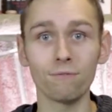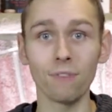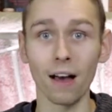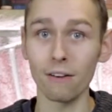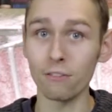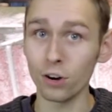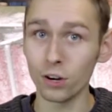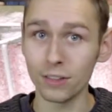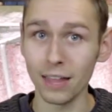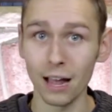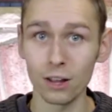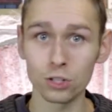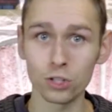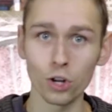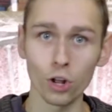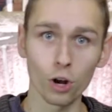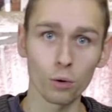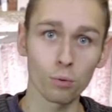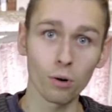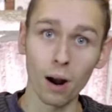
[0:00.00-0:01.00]

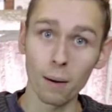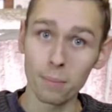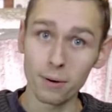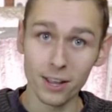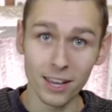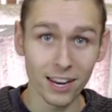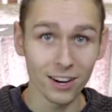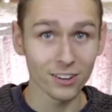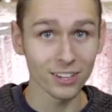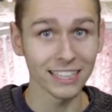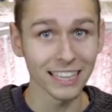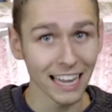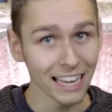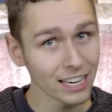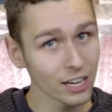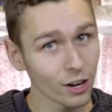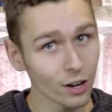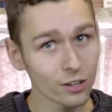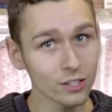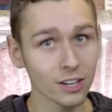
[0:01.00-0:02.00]
$500,000 property here in
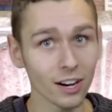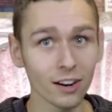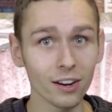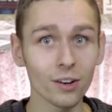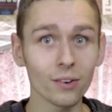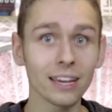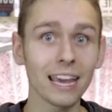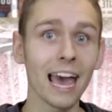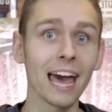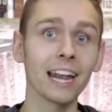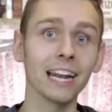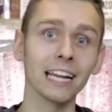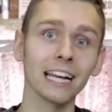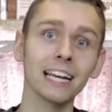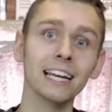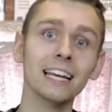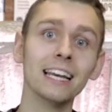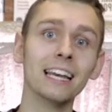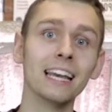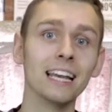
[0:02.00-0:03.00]
London, Ontario,
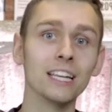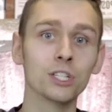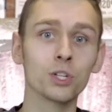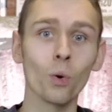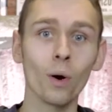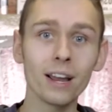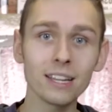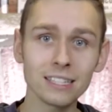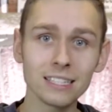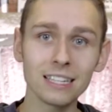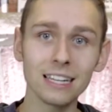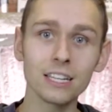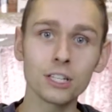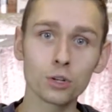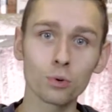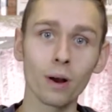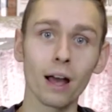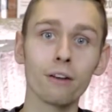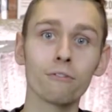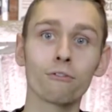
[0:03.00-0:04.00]
Canada, is going to need
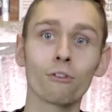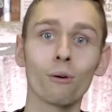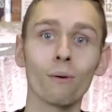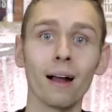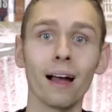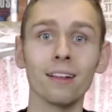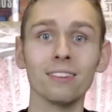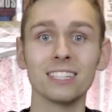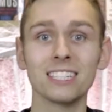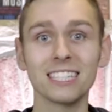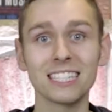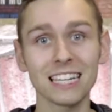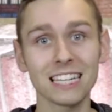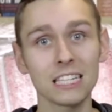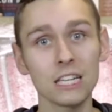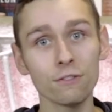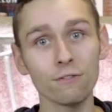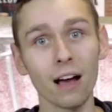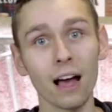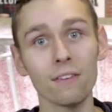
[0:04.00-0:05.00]
to rent for around
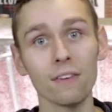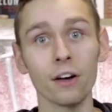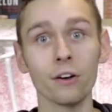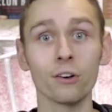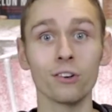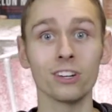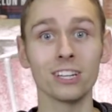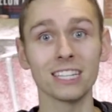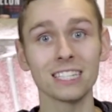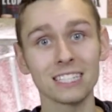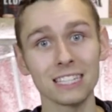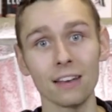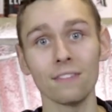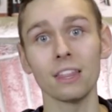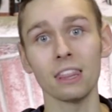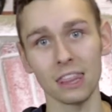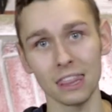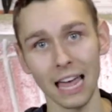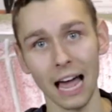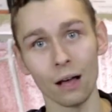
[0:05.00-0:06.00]
$6,500 to
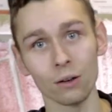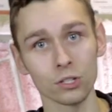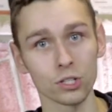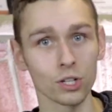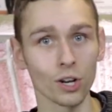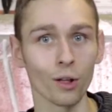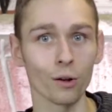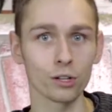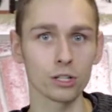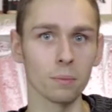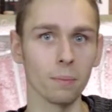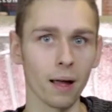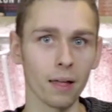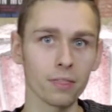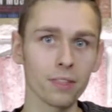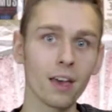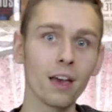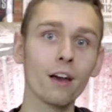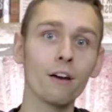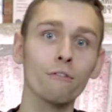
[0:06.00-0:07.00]
$7,000 a
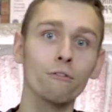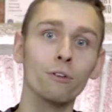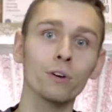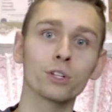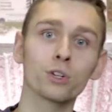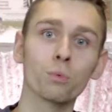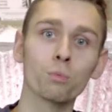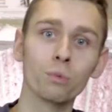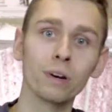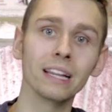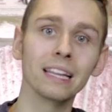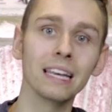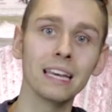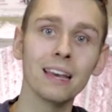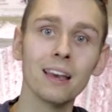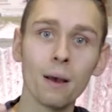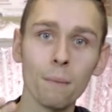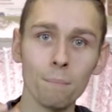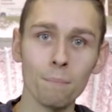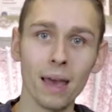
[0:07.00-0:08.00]
month for it to
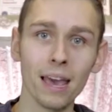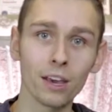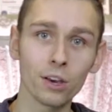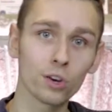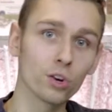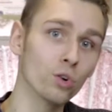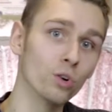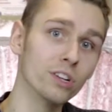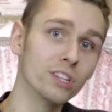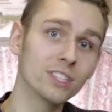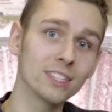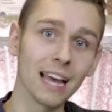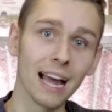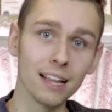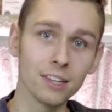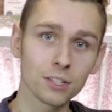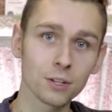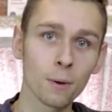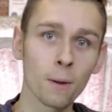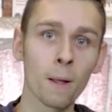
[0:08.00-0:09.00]
really make good
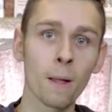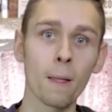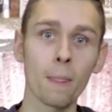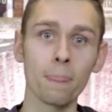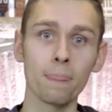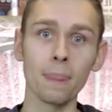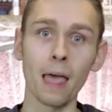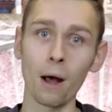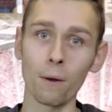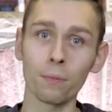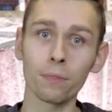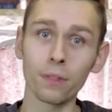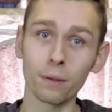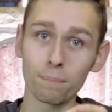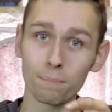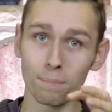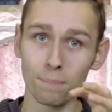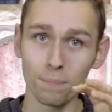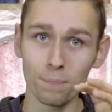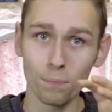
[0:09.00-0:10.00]
sense. Now,
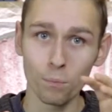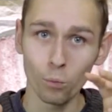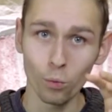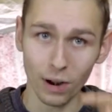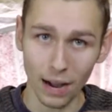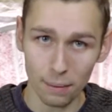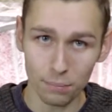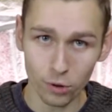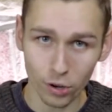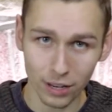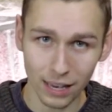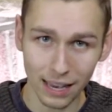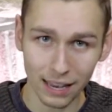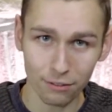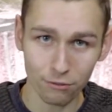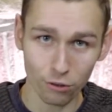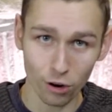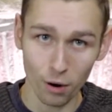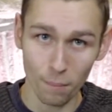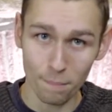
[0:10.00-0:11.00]
the, when I'm
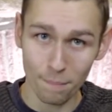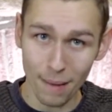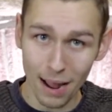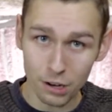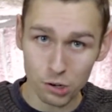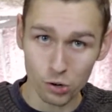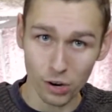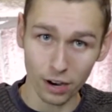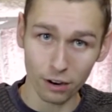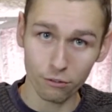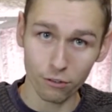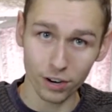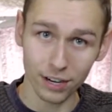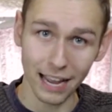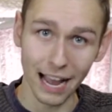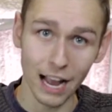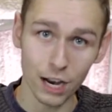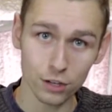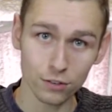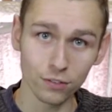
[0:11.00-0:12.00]
looking for a metric for
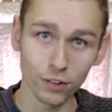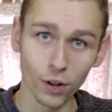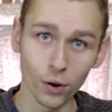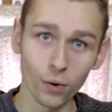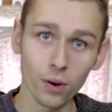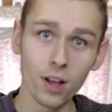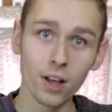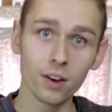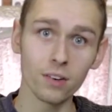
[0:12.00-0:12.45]
cash flow,